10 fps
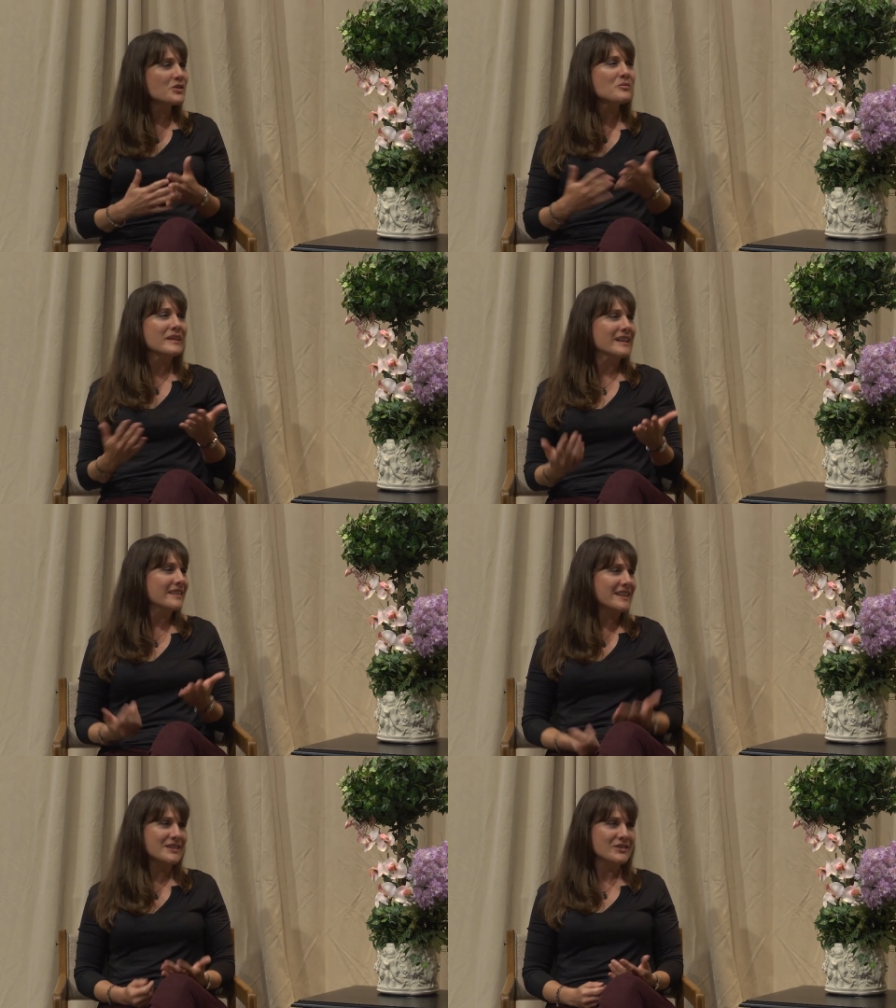so many
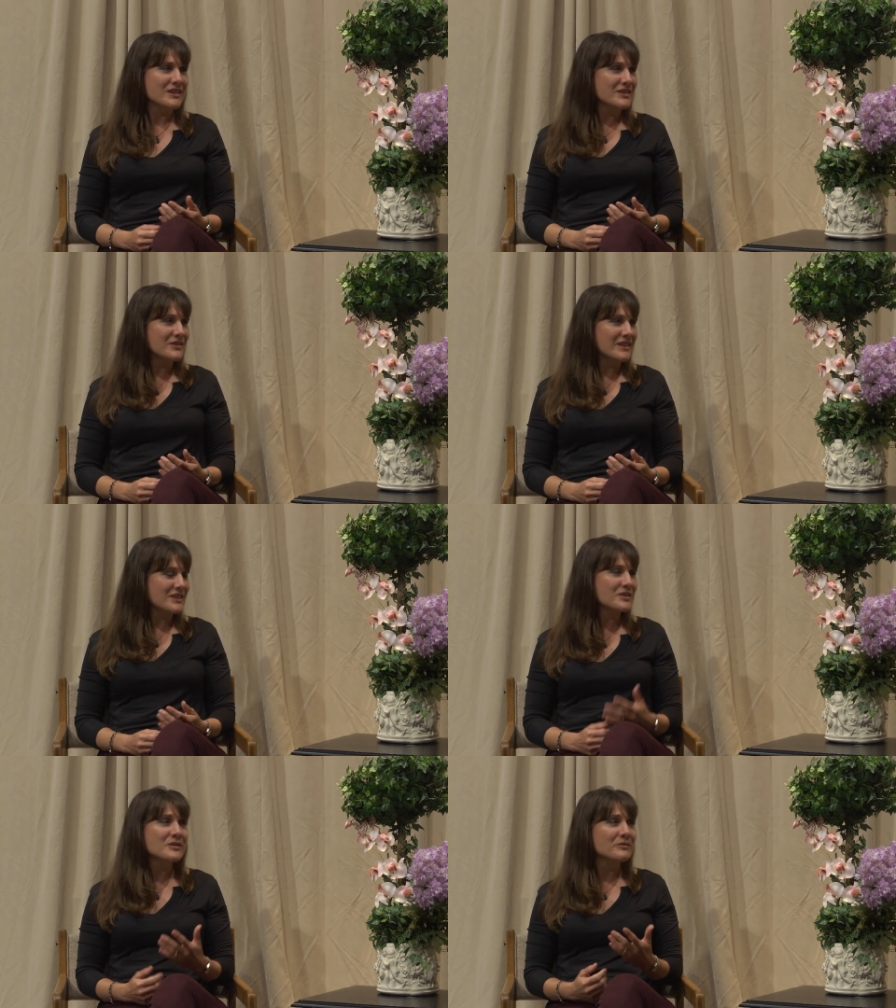things you can do
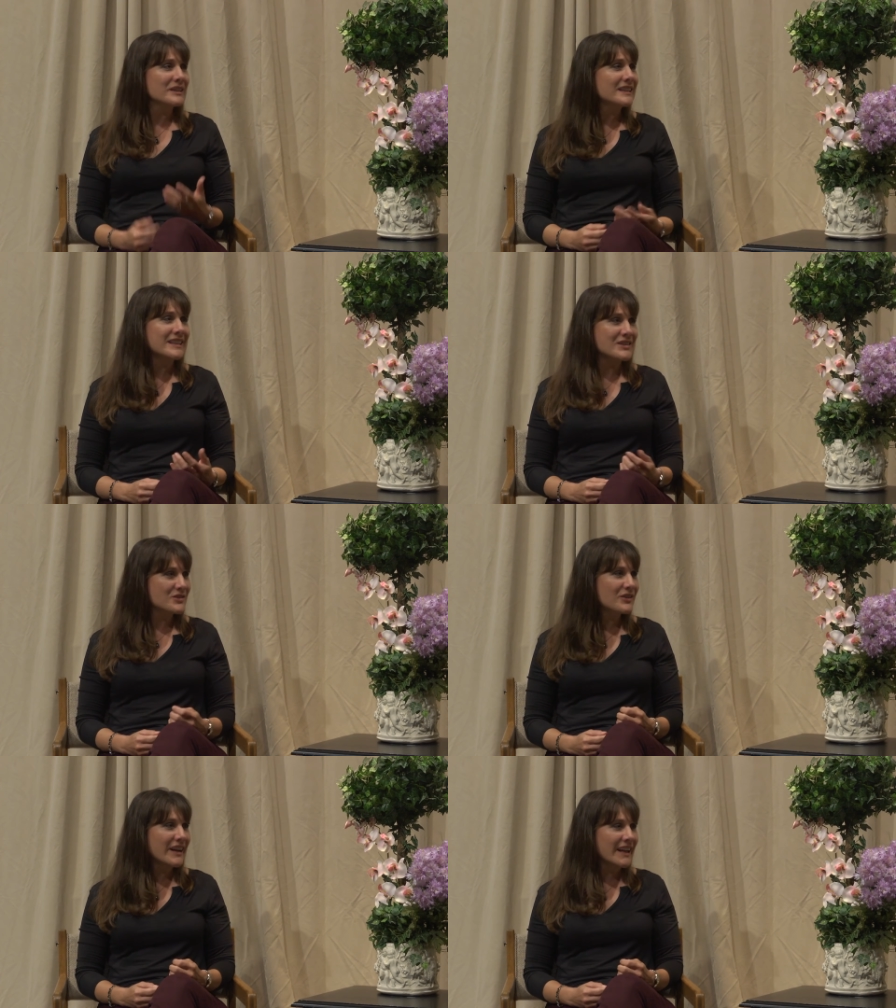that you can really
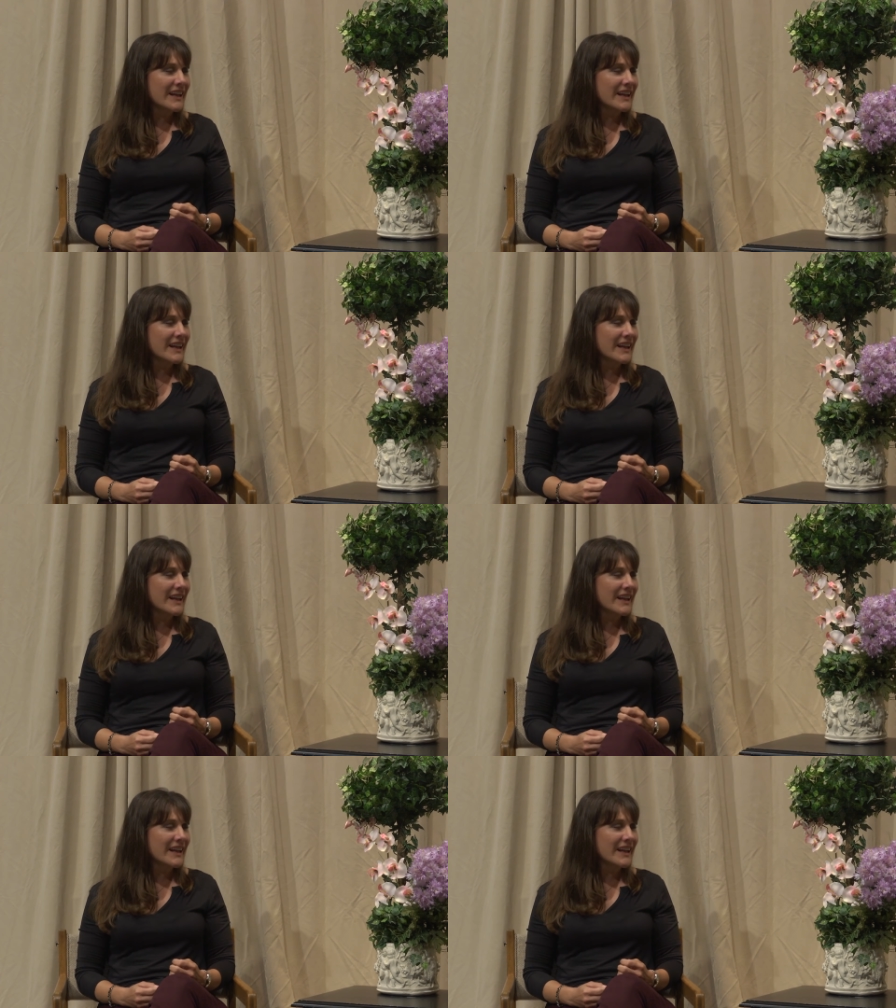enjoy.